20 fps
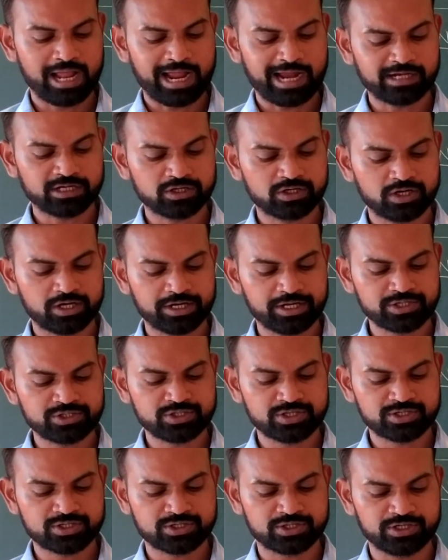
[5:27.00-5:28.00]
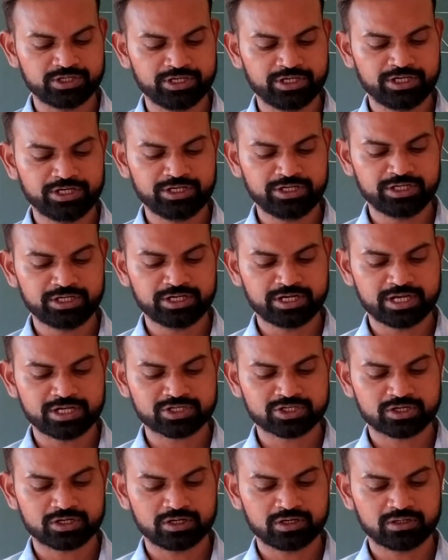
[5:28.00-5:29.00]
and courageously Indian
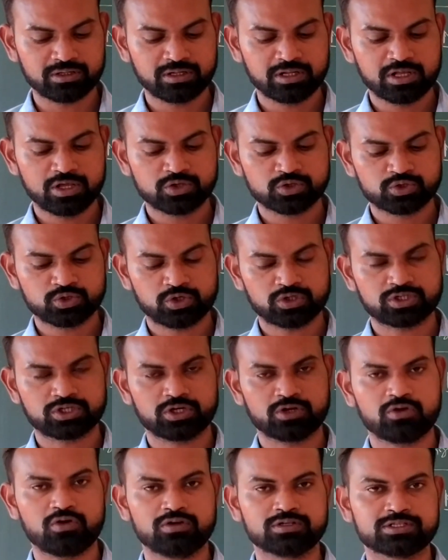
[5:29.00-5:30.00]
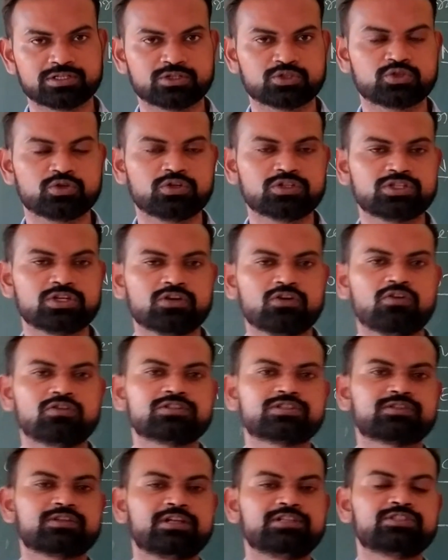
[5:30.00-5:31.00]
national social concern. Social
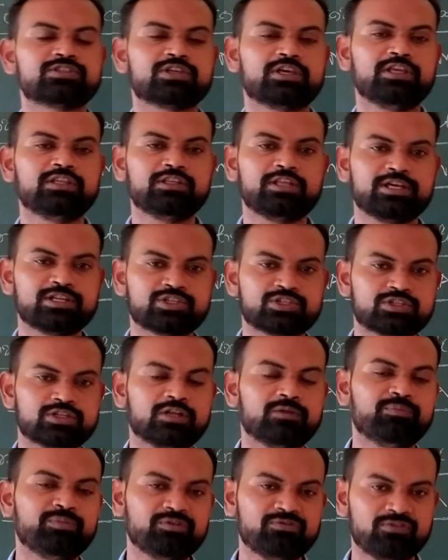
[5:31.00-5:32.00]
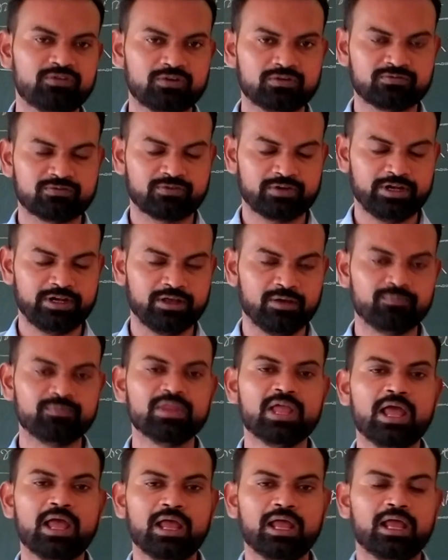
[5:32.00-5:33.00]
concerns in their history before
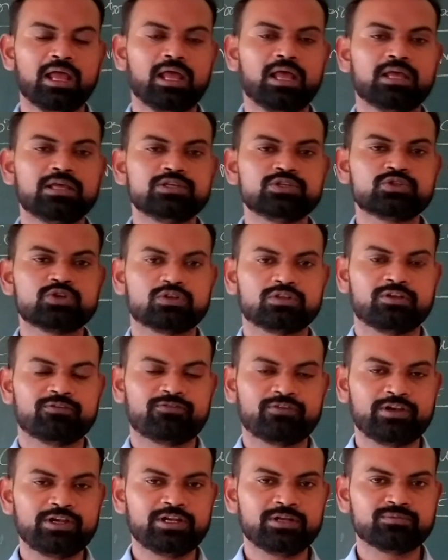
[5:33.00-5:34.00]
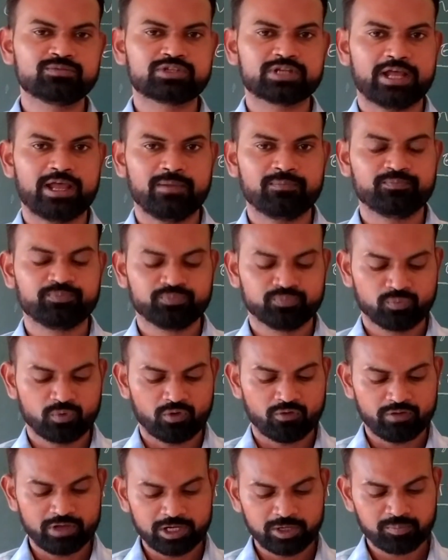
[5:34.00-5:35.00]
freedom. So the freedom
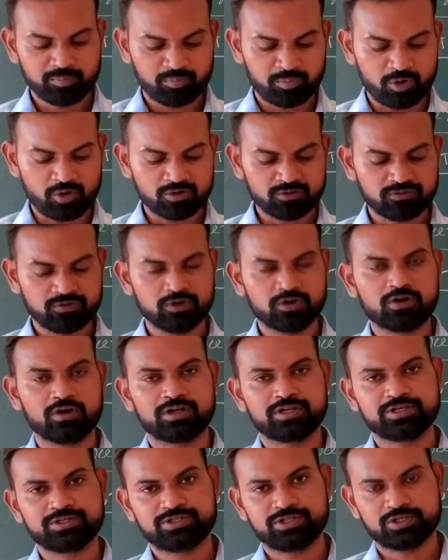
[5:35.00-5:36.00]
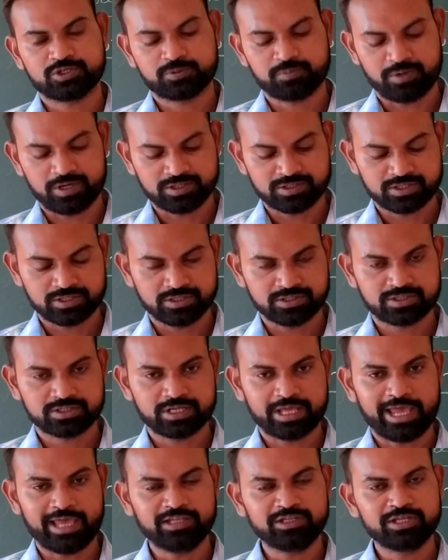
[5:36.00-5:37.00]
time, very powerful, courageous
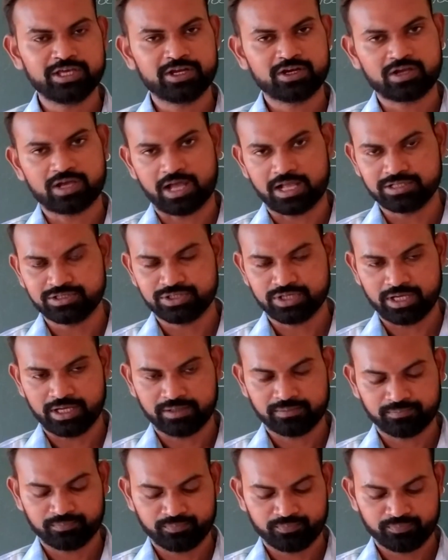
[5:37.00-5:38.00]
persons in their culture.